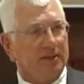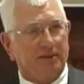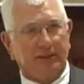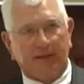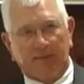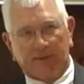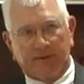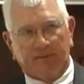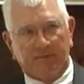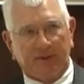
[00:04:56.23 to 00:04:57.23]
associated
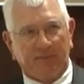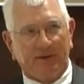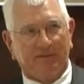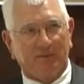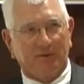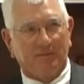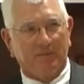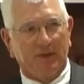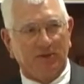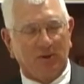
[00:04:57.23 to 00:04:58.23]
with somebody for
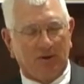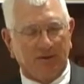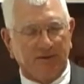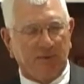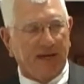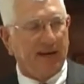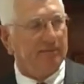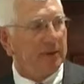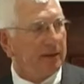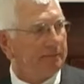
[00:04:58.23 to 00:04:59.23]
as long as we
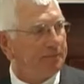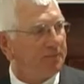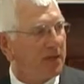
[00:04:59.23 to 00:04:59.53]
have been.